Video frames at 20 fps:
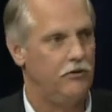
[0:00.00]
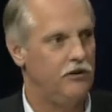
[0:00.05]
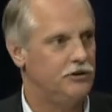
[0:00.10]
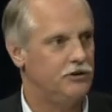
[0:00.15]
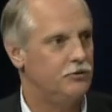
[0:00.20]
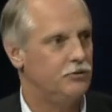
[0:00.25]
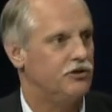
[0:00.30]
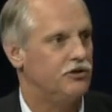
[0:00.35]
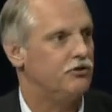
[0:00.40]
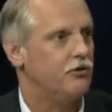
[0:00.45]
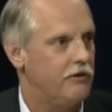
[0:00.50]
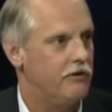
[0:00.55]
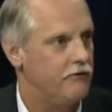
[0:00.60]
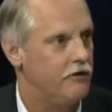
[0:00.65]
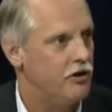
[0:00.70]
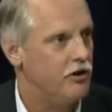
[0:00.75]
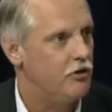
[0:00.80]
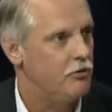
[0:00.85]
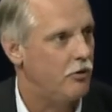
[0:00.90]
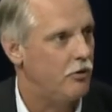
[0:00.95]
this was
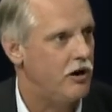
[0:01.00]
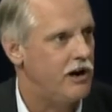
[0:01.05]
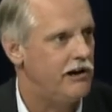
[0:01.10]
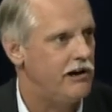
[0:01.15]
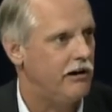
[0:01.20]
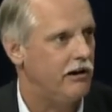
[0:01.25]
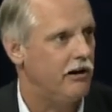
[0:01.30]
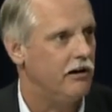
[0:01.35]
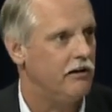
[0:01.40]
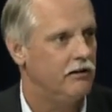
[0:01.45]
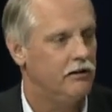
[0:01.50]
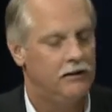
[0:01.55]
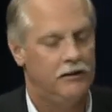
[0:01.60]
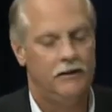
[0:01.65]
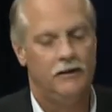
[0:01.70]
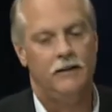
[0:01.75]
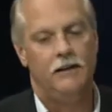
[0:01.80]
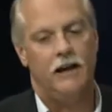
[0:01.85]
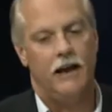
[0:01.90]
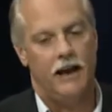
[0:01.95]
sort of a no brainer.
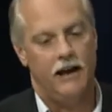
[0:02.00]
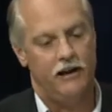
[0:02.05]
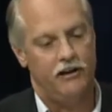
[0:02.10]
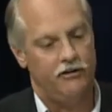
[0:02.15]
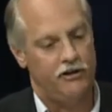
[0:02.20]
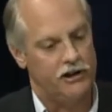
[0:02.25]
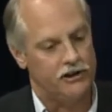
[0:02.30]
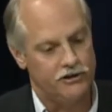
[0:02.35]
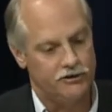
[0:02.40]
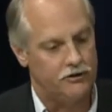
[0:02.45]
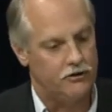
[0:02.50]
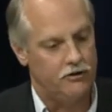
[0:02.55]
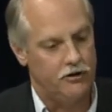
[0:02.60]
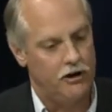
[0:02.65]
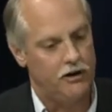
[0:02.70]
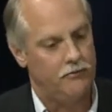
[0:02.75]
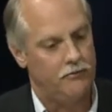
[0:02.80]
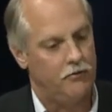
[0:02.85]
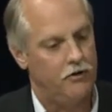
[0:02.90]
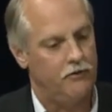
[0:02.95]
And it
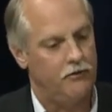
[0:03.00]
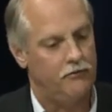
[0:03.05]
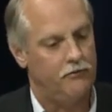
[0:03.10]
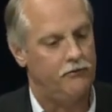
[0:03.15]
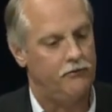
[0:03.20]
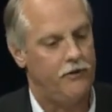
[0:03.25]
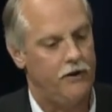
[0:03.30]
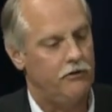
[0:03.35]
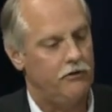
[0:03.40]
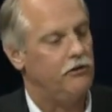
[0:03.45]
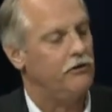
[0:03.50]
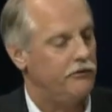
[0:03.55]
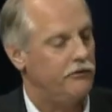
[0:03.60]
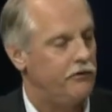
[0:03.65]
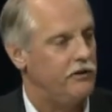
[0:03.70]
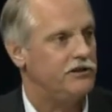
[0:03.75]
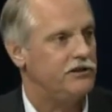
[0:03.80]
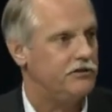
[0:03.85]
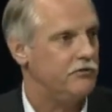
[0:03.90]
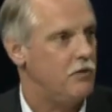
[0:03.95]
does, the, the Federal
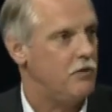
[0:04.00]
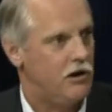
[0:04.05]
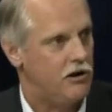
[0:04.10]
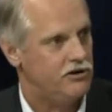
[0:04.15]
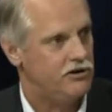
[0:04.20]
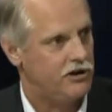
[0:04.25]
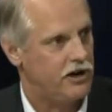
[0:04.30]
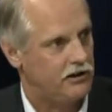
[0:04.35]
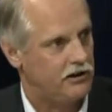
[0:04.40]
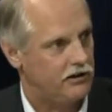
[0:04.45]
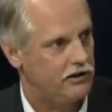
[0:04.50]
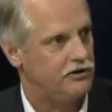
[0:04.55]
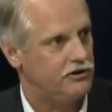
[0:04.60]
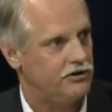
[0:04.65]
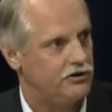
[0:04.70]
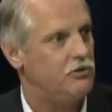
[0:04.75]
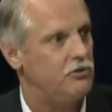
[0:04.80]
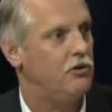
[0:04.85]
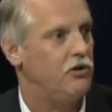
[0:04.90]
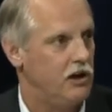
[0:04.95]
Defense of Marriage Act
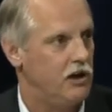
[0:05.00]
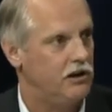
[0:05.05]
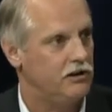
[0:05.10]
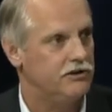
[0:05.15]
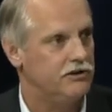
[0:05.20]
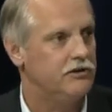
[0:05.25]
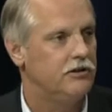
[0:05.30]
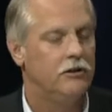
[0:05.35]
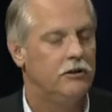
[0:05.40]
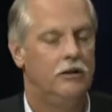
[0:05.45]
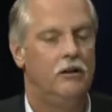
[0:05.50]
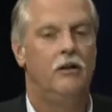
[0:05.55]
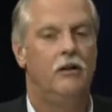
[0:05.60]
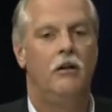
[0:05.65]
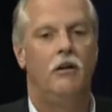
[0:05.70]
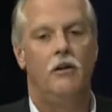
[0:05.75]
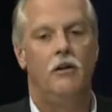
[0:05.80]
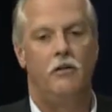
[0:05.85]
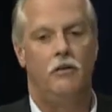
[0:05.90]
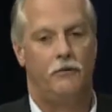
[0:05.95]
does two things.
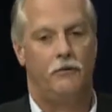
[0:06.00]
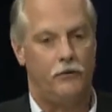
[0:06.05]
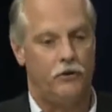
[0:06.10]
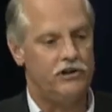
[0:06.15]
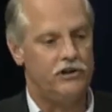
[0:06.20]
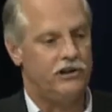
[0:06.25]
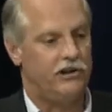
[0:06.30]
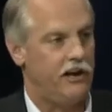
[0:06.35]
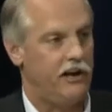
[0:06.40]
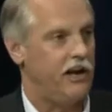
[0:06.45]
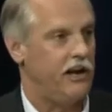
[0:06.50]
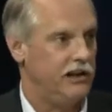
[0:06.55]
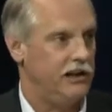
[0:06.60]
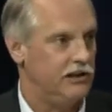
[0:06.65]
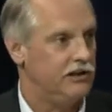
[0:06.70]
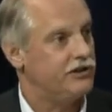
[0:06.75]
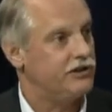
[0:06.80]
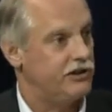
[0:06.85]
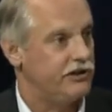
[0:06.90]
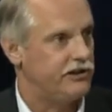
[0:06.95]
The first
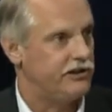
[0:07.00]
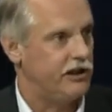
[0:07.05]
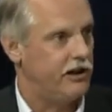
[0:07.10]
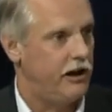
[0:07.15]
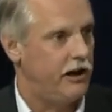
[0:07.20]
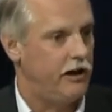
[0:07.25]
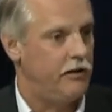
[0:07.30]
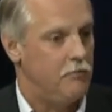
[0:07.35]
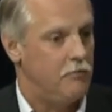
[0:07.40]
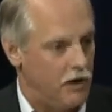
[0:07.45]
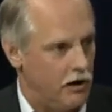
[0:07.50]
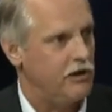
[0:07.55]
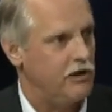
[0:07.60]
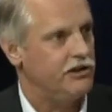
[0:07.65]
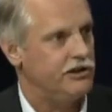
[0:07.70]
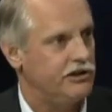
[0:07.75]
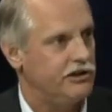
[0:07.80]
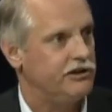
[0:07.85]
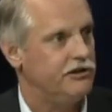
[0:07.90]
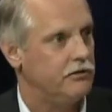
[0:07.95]
thing is to say
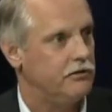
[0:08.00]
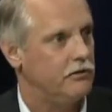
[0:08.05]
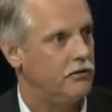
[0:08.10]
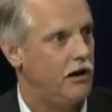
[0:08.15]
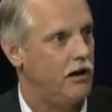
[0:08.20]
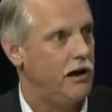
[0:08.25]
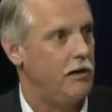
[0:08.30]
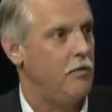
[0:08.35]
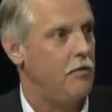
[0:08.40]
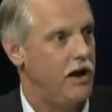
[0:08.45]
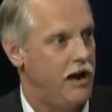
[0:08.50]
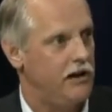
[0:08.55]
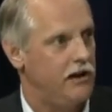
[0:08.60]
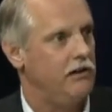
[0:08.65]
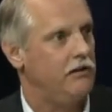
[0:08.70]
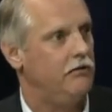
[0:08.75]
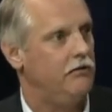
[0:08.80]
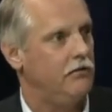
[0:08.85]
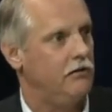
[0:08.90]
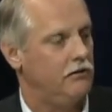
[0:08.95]
marriage is a
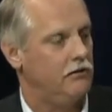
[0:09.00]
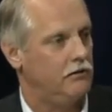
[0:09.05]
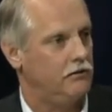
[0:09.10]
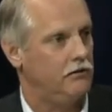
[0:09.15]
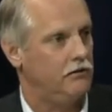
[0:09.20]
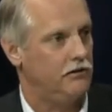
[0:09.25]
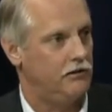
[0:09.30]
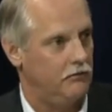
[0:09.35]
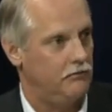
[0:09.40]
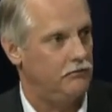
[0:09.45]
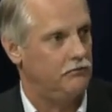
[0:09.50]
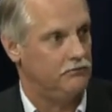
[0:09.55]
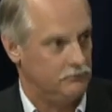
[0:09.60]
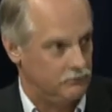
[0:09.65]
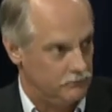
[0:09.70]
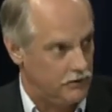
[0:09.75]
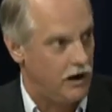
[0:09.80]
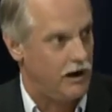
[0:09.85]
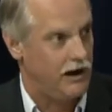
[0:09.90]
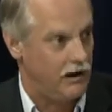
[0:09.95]
man and,
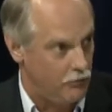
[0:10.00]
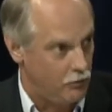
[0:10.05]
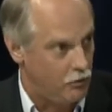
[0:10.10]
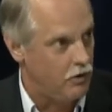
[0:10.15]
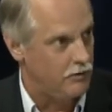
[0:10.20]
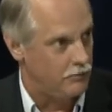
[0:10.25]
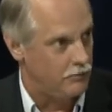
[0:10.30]
and a